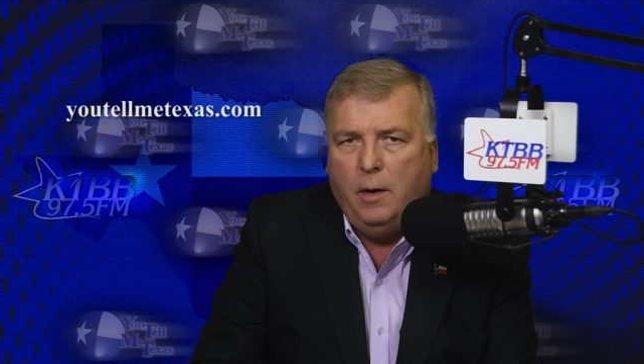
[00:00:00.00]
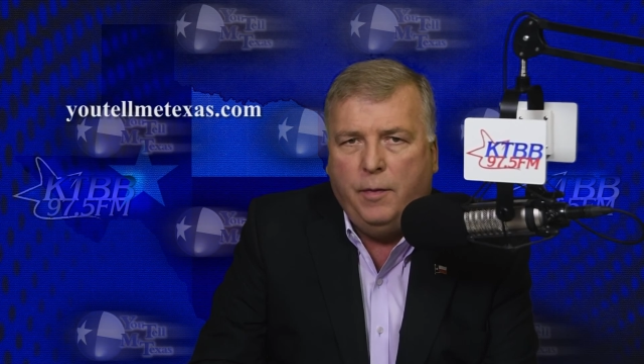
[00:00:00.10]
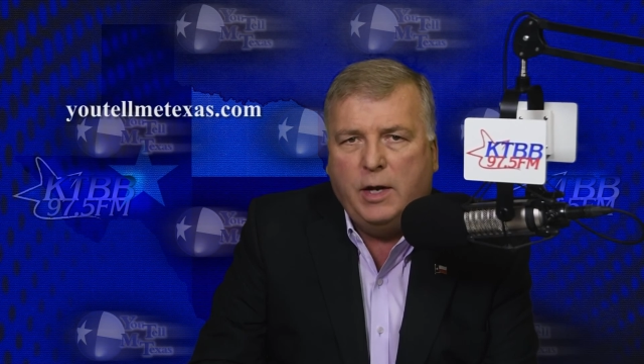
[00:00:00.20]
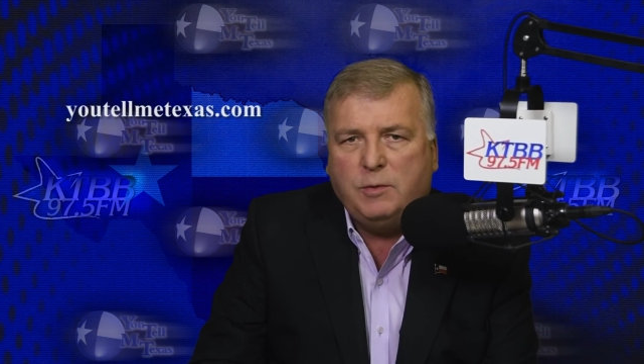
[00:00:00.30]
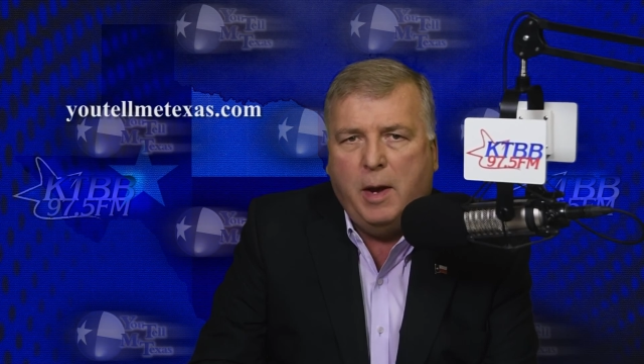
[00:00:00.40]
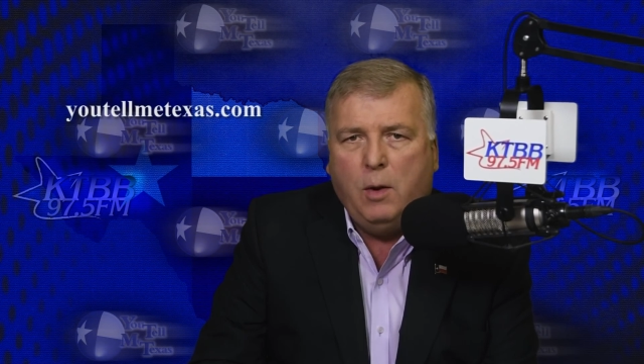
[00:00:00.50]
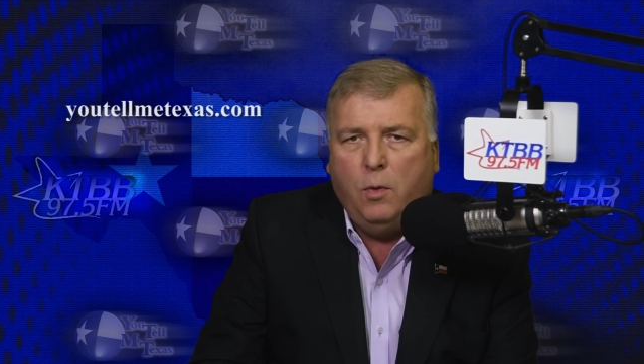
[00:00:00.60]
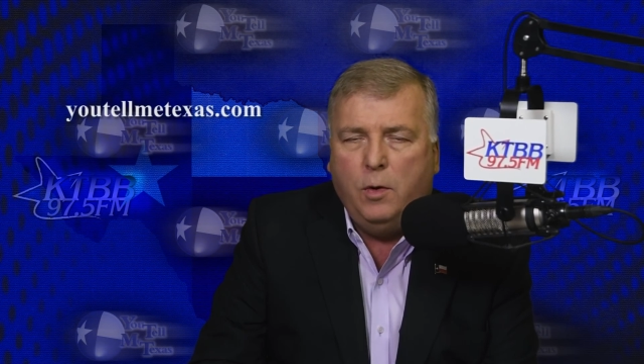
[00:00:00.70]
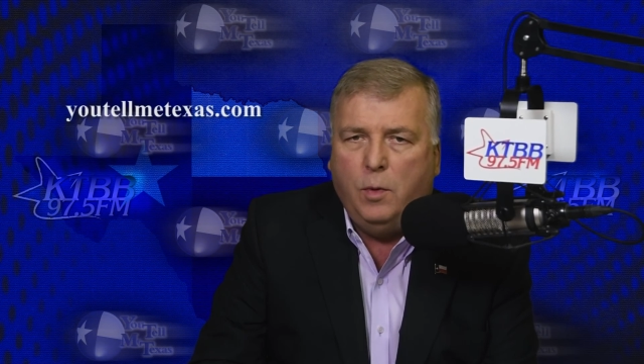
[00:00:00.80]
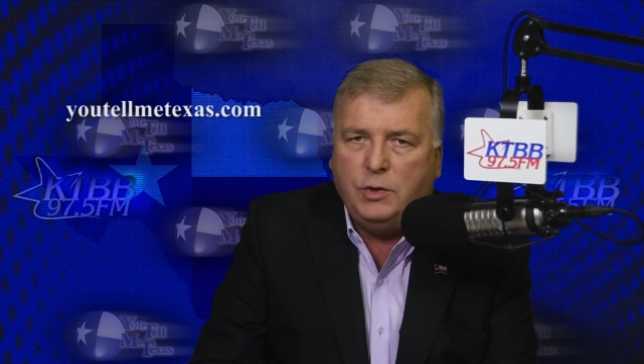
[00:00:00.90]
That's my
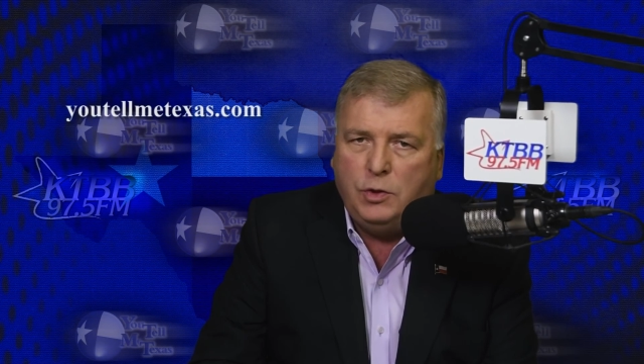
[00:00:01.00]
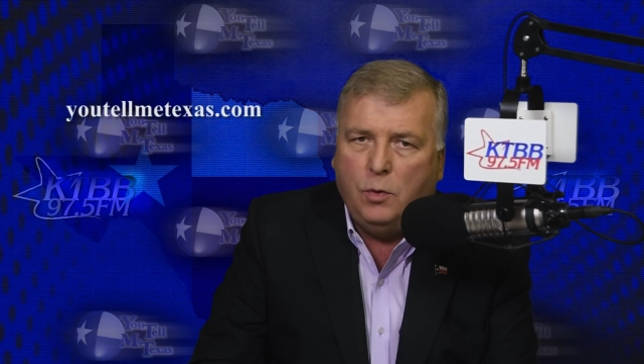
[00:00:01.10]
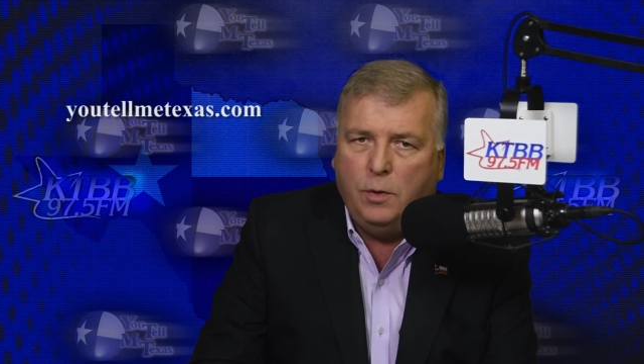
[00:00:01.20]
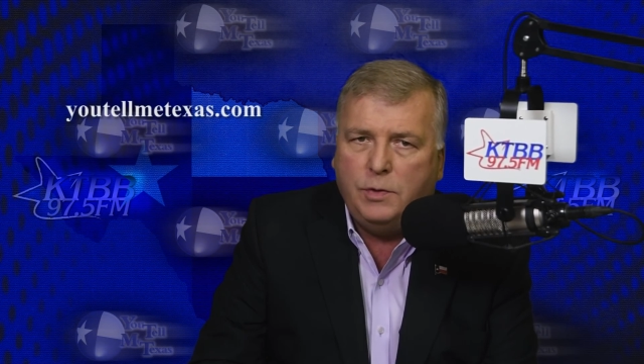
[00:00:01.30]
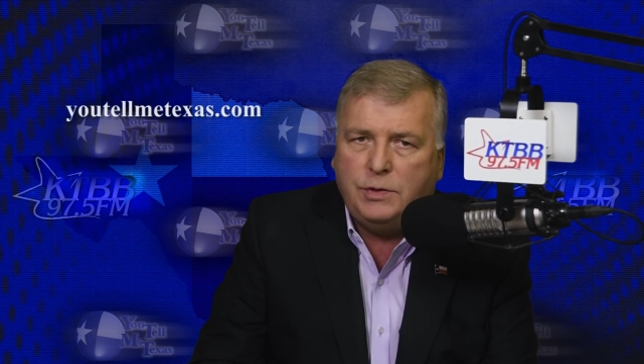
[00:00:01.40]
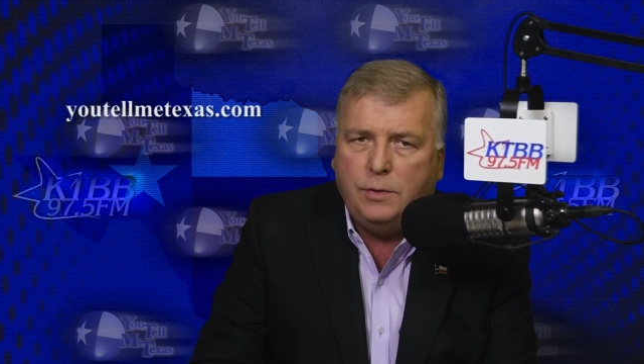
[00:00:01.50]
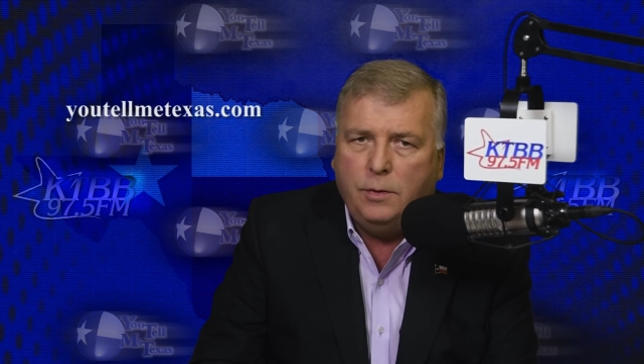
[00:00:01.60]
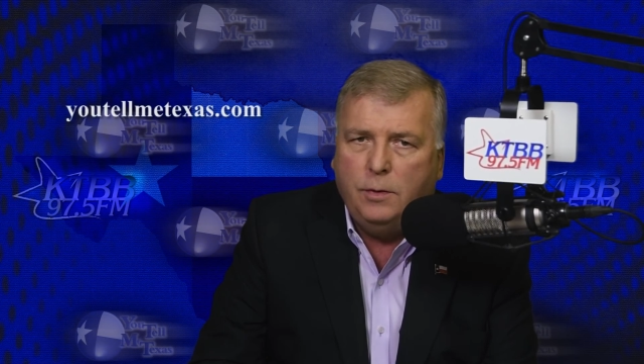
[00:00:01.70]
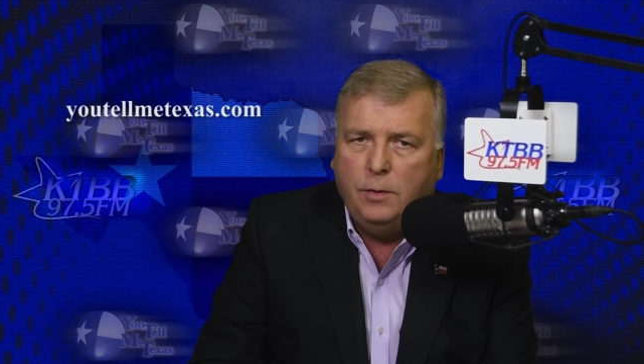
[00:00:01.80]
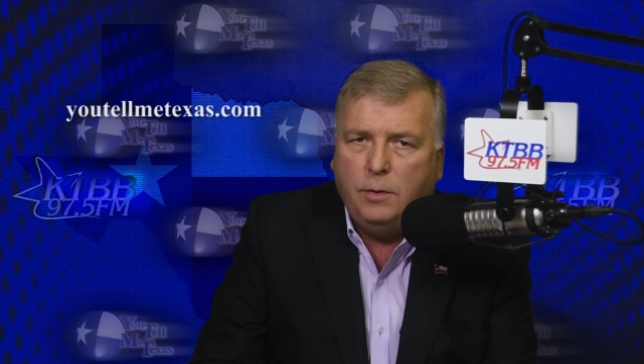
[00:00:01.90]
word. What's yours?
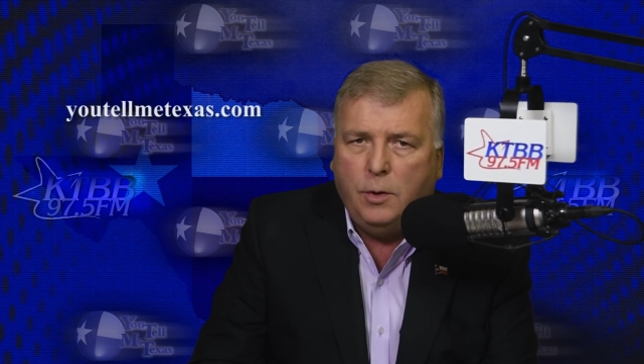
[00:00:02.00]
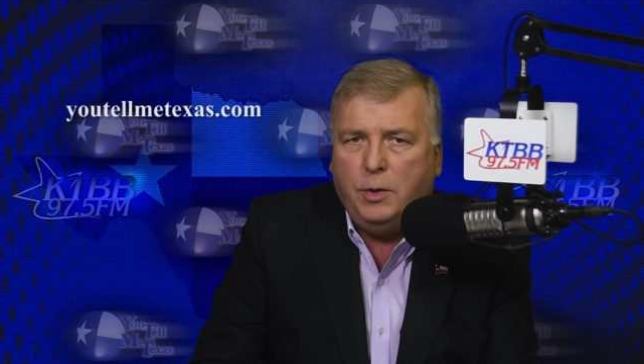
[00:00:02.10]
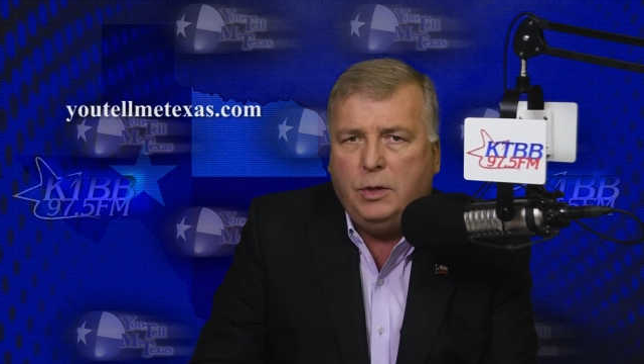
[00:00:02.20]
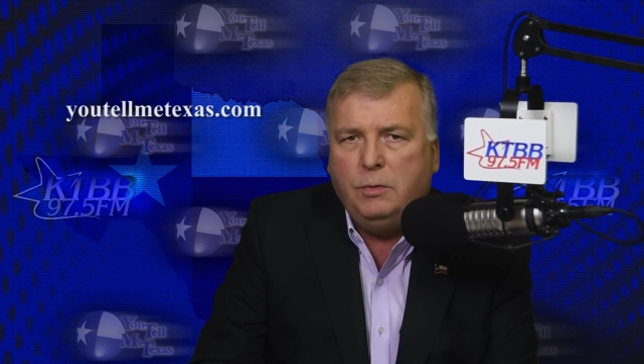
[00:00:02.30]
Go to